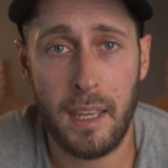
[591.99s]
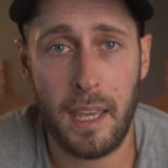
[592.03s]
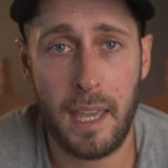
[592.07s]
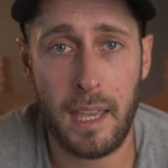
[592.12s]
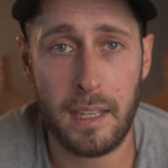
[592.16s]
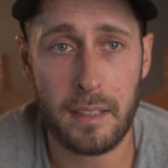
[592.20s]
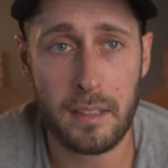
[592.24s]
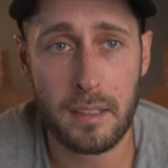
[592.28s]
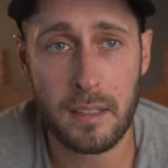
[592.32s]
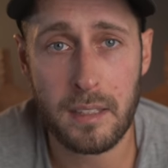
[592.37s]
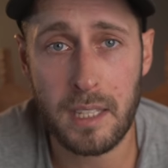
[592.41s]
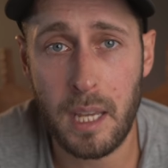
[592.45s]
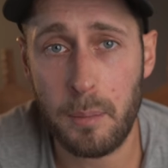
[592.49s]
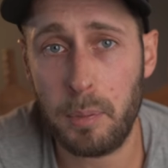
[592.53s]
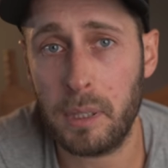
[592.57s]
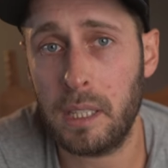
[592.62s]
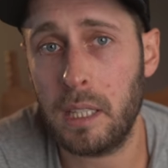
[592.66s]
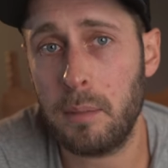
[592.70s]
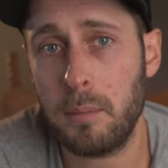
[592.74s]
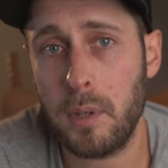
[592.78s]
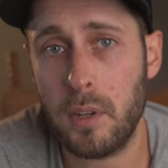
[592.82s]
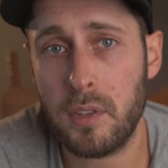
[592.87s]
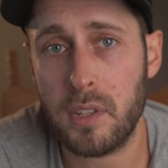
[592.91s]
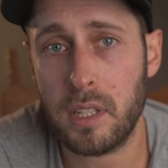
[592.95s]
It's
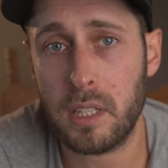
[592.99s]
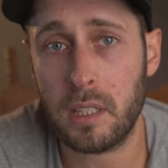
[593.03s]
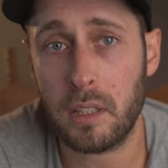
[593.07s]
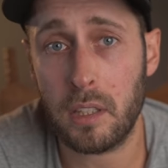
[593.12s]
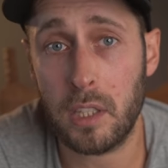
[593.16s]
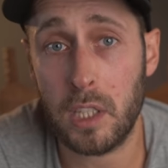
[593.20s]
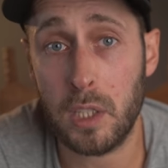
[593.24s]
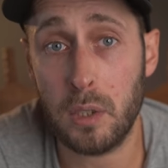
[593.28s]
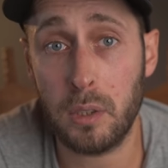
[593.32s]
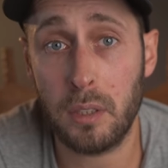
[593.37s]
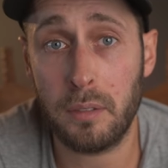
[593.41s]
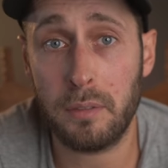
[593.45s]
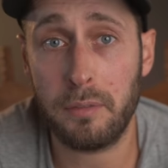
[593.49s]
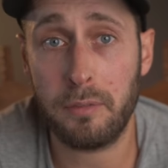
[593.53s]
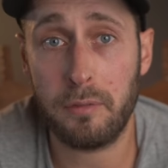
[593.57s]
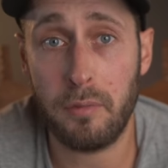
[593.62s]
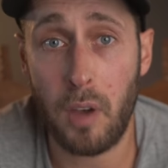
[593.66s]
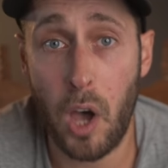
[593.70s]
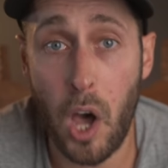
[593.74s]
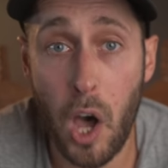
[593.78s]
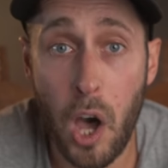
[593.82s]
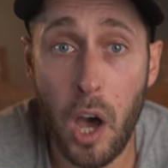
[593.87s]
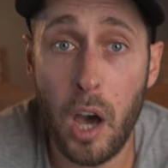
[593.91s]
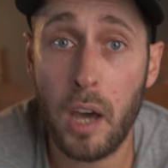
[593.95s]
typically music that you'll have
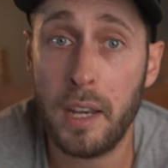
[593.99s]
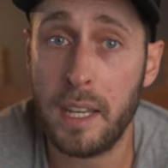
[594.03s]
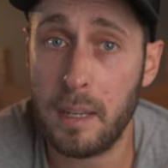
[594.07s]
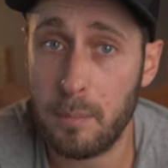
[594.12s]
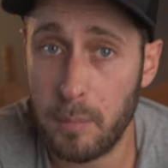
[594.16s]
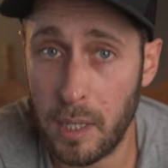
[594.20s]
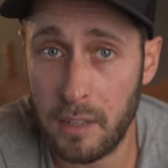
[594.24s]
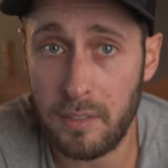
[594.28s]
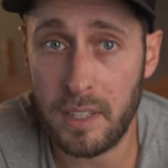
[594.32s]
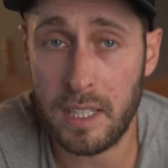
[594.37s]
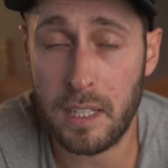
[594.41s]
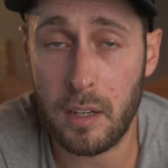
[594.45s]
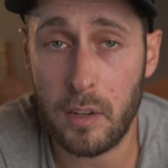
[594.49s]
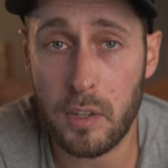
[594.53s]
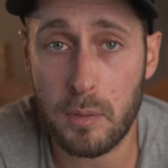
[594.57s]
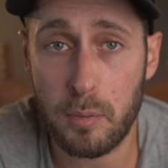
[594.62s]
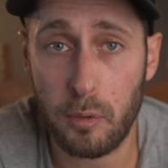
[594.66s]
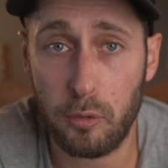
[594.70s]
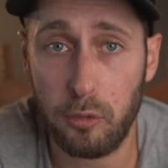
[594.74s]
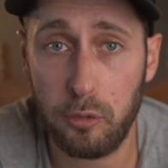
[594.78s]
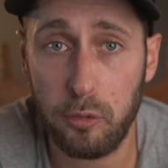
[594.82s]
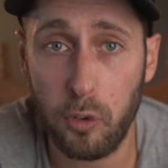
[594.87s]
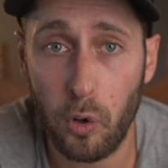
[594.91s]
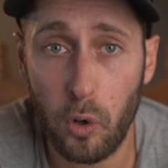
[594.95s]
heard in my videos
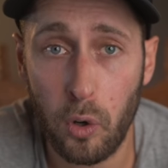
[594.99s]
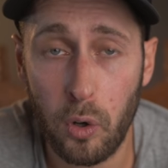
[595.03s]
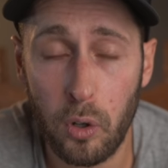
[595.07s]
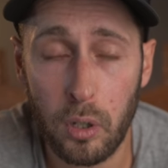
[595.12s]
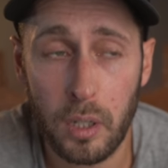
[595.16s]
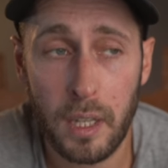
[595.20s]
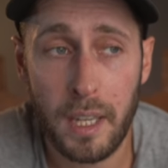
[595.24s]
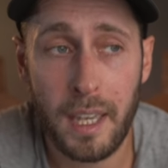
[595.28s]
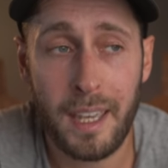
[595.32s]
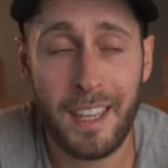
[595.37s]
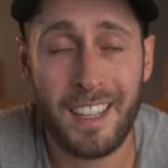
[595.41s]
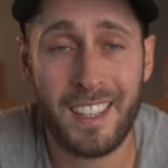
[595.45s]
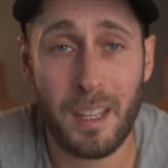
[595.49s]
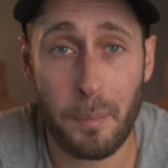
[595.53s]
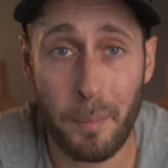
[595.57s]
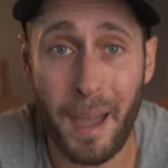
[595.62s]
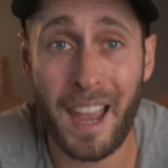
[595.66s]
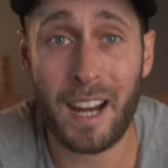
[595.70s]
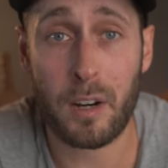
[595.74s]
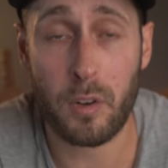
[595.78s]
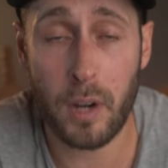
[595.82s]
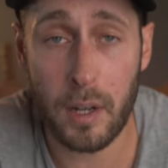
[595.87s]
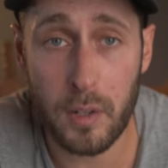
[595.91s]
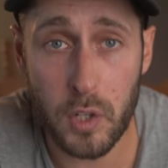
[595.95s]
before, the
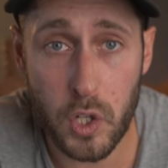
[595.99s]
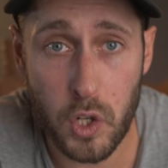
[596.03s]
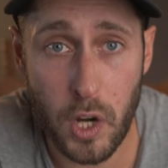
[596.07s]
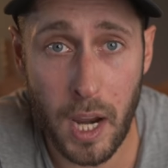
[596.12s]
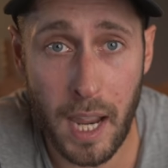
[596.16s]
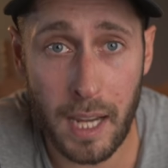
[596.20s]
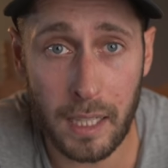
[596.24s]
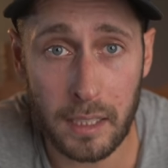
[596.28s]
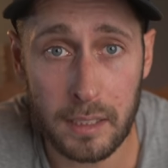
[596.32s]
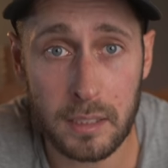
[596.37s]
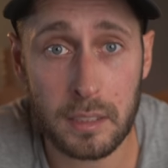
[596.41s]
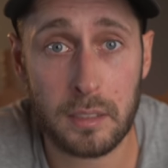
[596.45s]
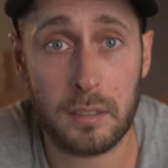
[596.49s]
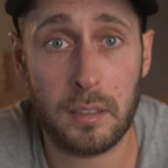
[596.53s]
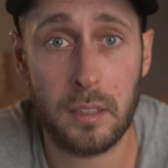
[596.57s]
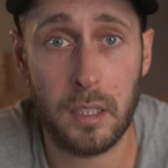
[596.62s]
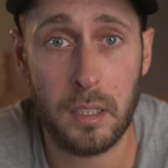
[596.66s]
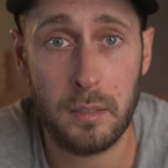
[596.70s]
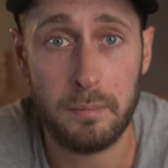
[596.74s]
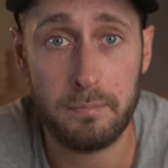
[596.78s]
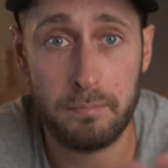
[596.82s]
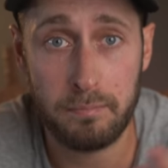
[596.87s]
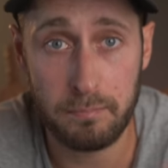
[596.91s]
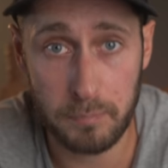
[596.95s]
background tracks,
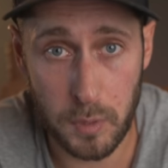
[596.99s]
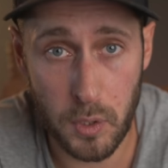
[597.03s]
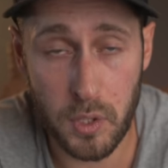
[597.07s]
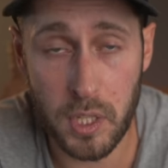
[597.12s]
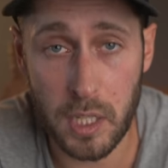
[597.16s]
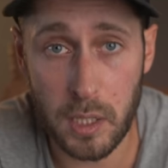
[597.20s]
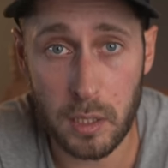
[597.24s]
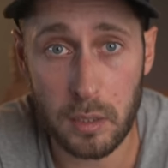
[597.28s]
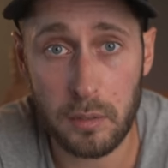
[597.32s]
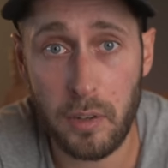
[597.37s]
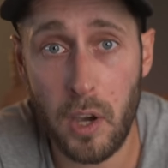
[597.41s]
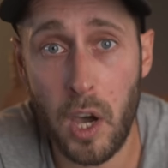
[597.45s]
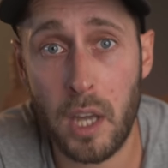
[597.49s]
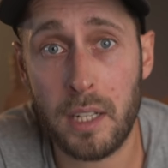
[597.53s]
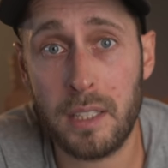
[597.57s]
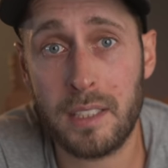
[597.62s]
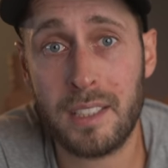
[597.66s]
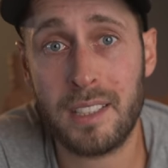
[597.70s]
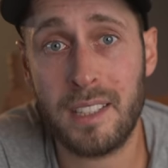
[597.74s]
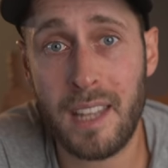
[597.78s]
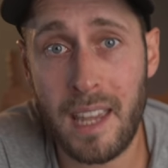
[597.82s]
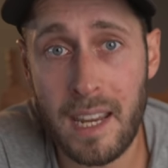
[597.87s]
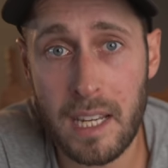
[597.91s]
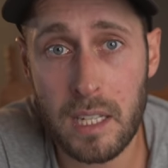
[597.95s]
the music you'll have heard in
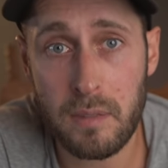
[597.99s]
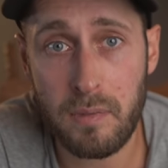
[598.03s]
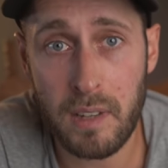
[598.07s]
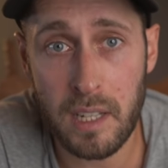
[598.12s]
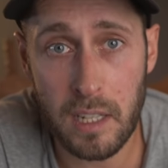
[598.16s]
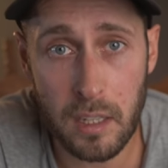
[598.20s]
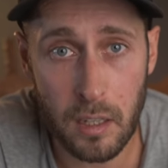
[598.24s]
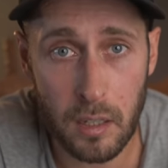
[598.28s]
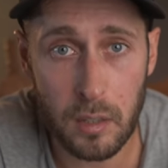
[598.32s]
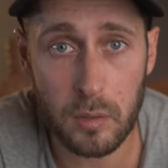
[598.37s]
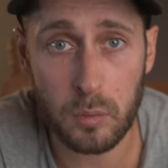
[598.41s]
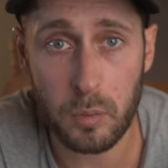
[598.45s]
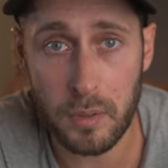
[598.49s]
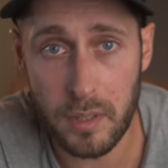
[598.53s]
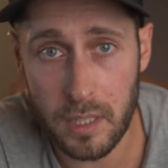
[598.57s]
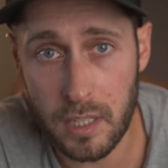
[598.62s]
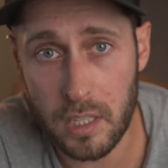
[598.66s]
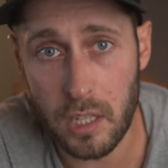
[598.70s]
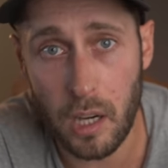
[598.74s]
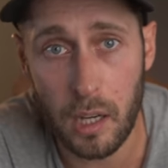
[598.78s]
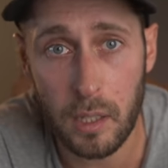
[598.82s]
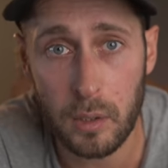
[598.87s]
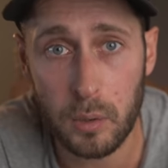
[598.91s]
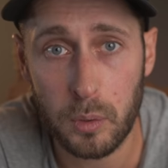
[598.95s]
today's video with the
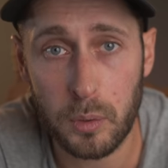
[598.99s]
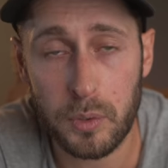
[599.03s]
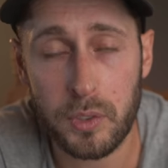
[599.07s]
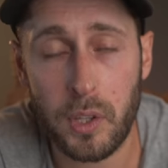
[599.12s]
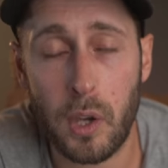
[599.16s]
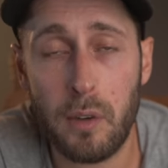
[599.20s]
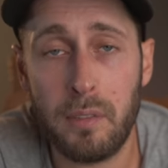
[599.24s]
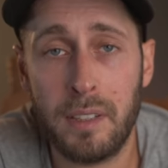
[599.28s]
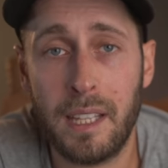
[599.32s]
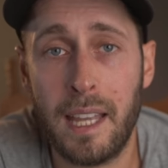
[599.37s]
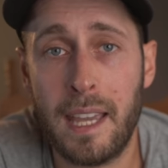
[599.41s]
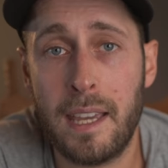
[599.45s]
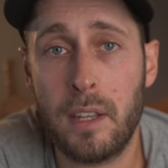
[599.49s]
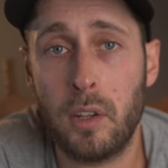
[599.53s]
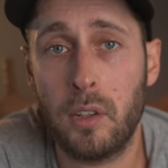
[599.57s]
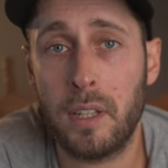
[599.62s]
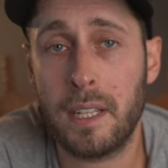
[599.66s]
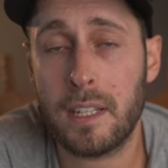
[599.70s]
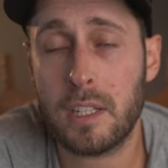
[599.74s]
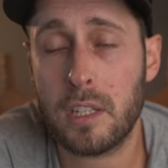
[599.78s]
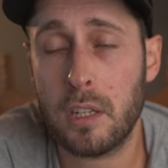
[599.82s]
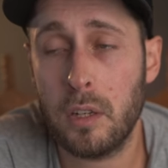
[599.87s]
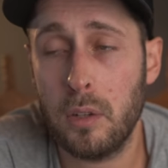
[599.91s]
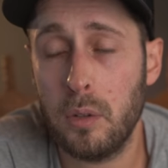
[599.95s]
titles overlaid on
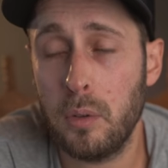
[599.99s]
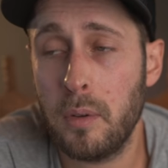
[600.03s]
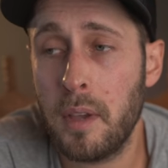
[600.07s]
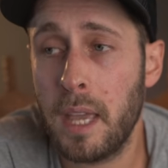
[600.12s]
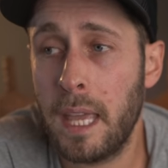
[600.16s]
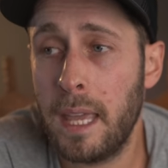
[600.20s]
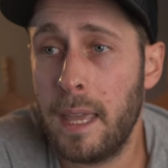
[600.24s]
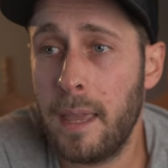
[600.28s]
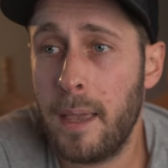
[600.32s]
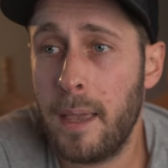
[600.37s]
it too